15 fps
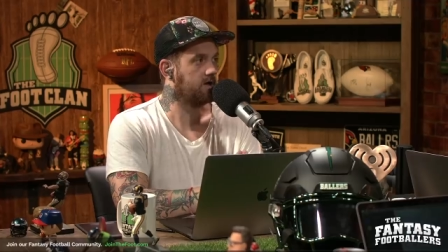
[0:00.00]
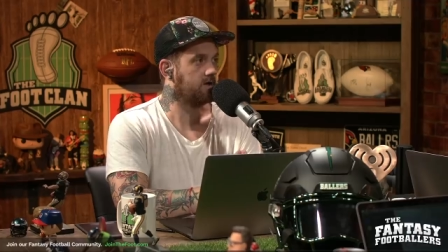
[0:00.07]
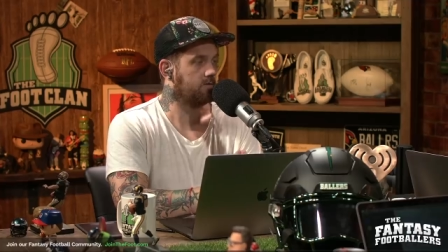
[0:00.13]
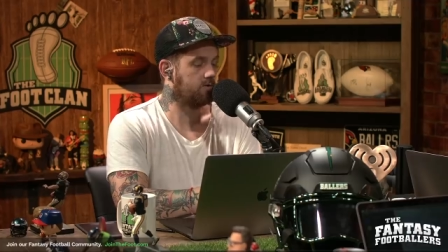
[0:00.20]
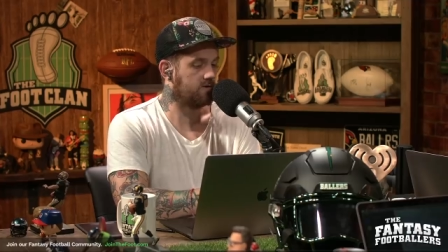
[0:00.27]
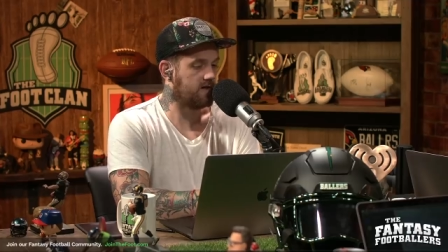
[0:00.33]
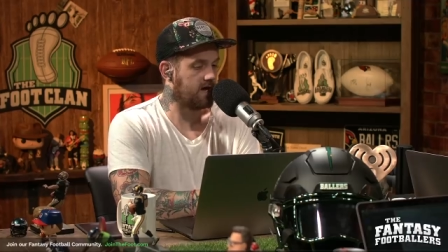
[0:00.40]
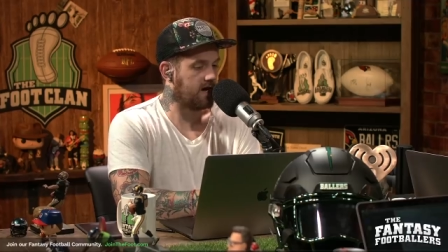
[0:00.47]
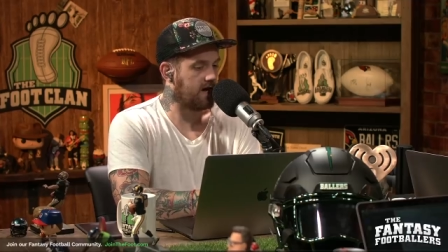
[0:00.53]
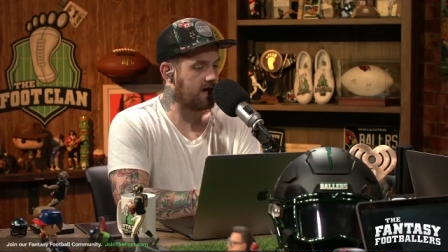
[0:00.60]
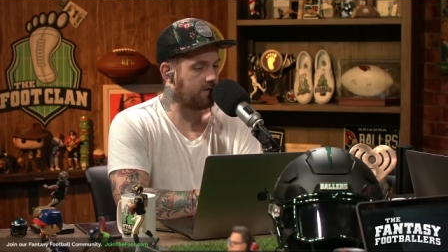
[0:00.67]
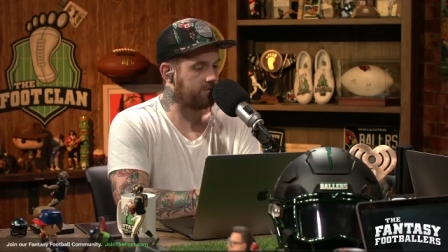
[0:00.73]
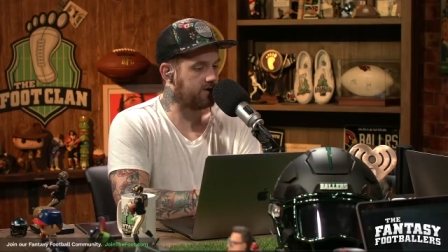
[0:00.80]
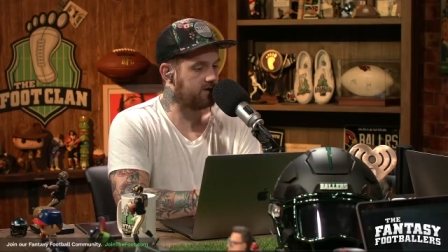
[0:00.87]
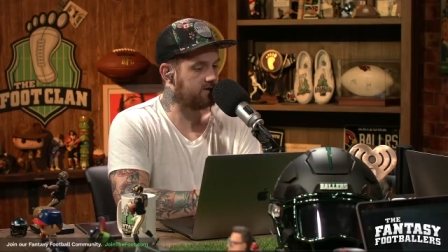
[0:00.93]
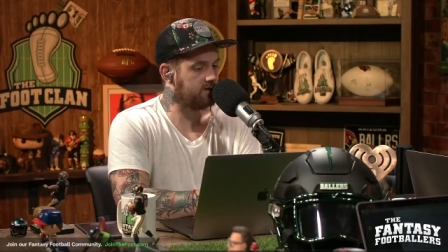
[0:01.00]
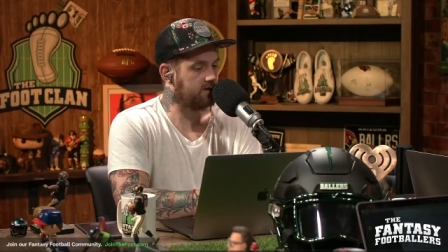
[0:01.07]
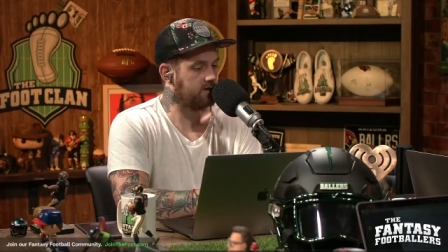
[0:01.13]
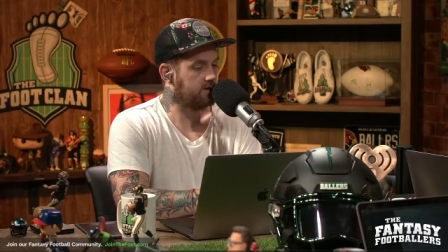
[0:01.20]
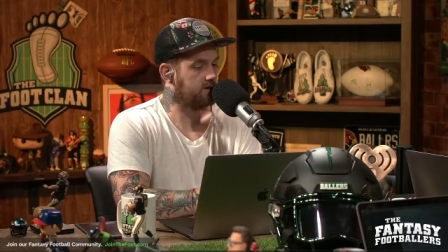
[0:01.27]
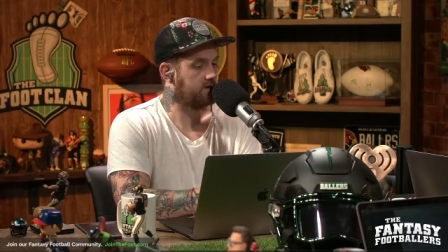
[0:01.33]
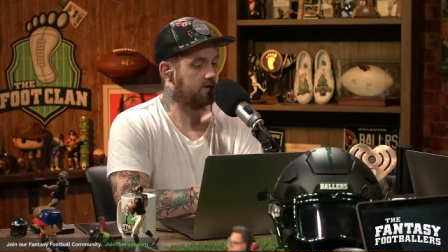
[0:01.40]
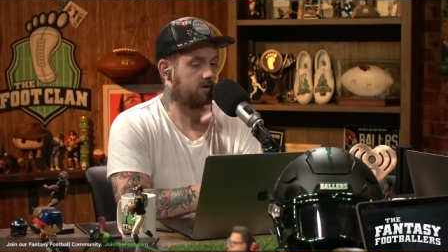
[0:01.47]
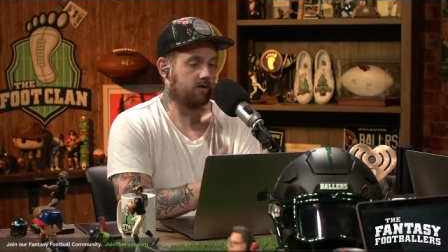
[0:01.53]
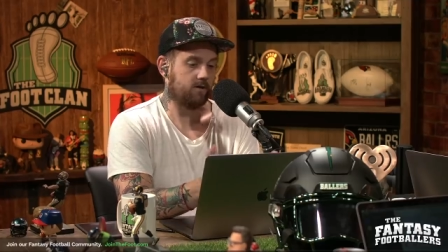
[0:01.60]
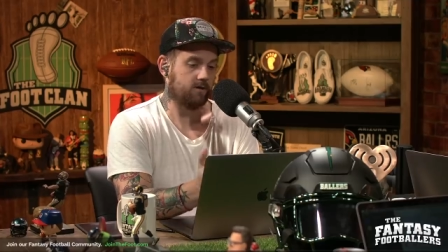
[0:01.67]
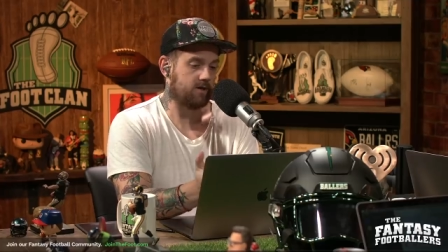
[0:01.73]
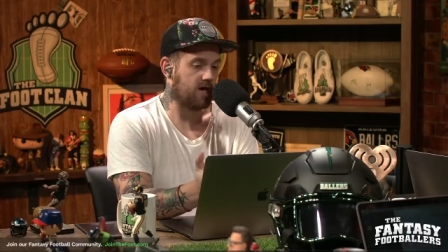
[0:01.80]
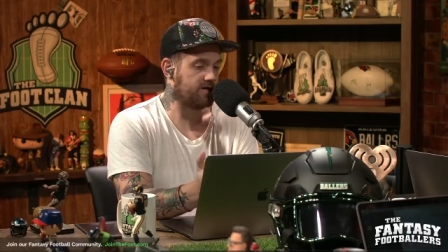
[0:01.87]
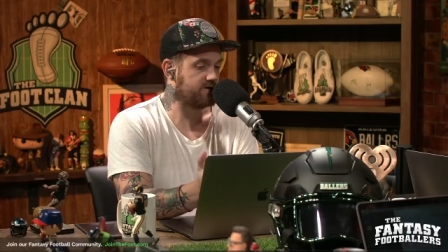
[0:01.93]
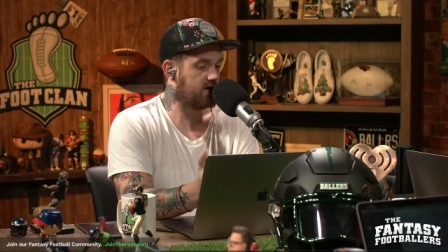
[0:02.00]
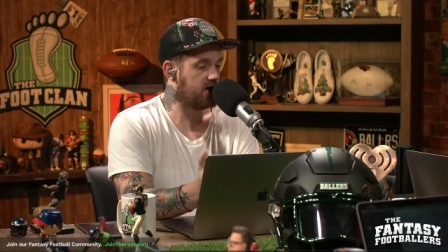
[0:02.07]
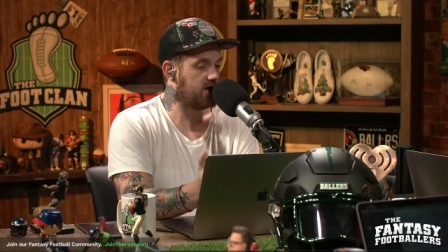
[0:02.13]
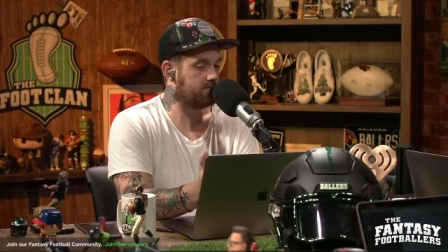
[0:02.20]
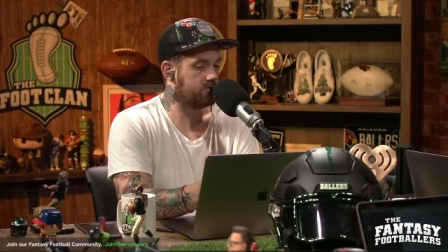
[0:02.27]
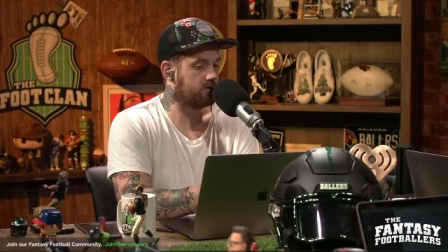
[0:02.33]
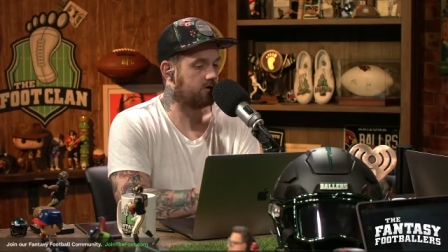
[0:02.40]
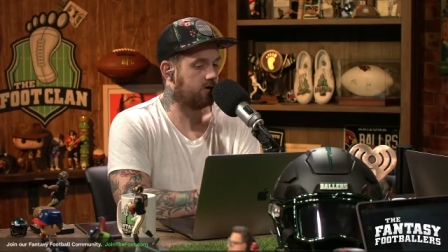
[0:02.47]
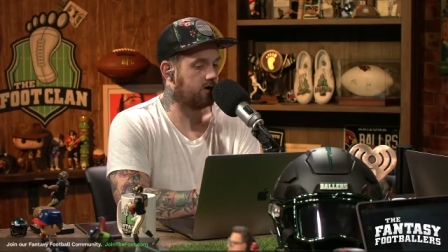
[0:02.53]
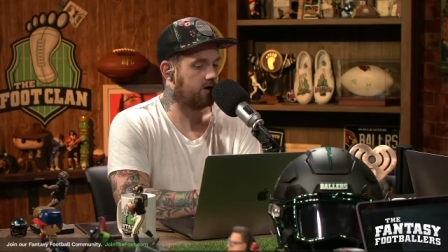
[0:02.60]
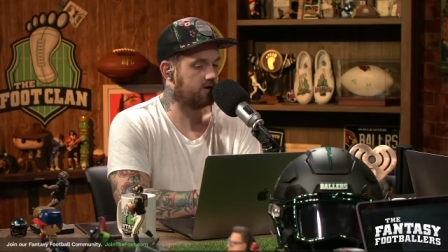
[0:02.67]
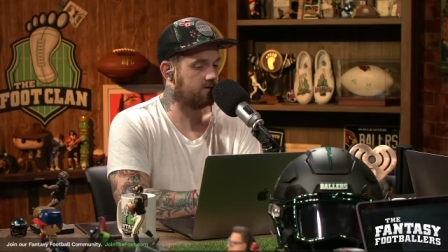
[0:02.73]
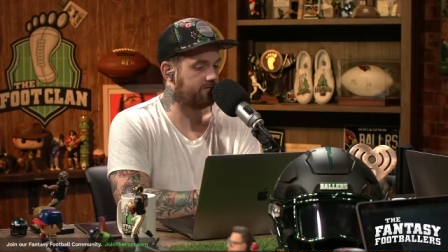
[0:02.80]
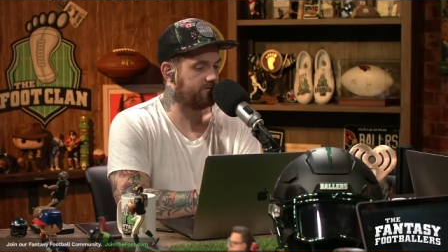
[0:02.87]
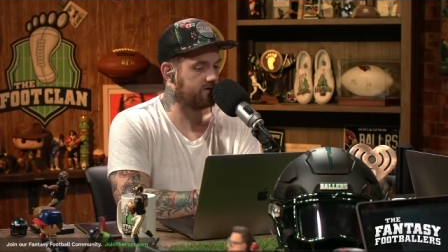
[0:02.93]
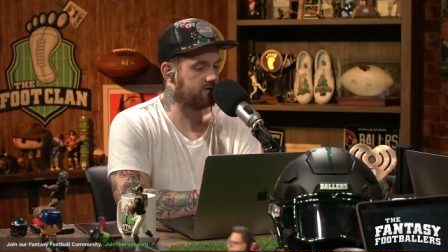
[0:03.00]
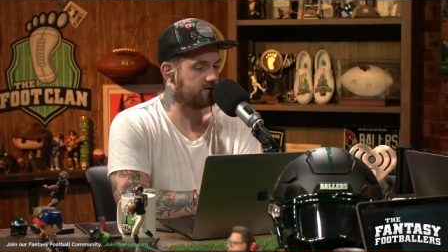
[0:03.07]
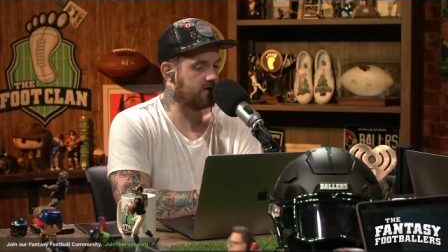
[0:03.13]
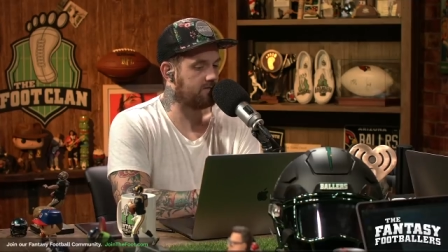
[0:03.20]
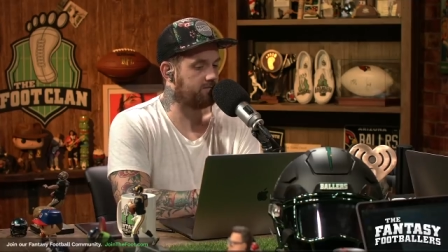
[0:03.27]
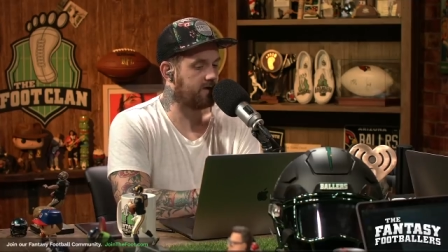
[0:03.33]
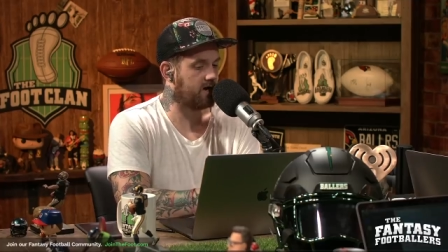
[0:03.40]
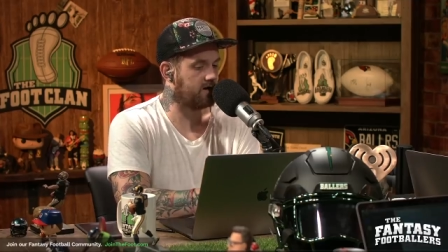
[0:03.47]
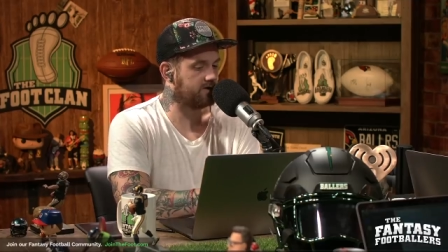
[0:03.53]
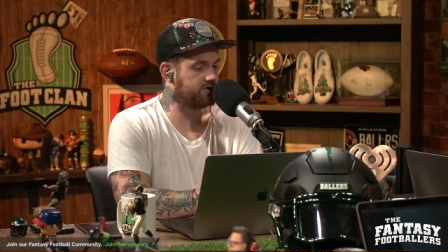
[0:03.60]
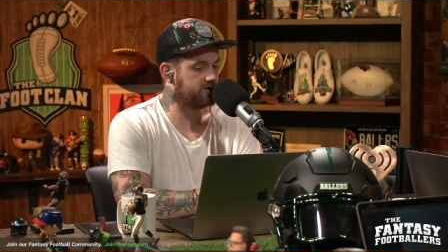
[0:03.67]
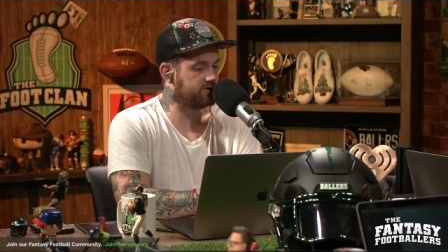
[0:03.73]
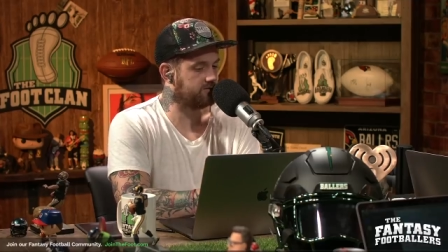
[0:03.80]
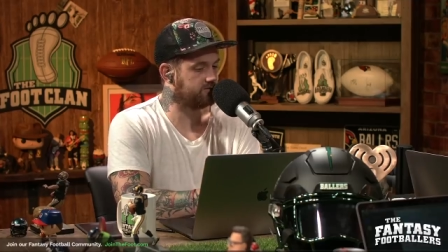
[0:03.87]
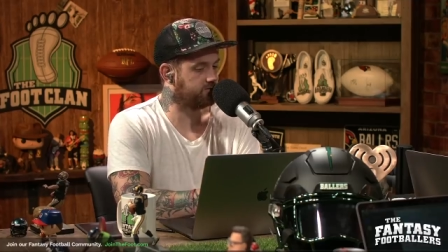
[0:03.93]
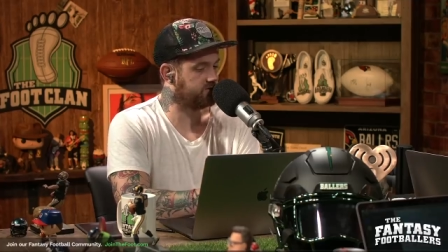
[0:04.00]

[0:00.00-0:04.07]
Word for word: When that happened KJ Hamler on the field a bunch.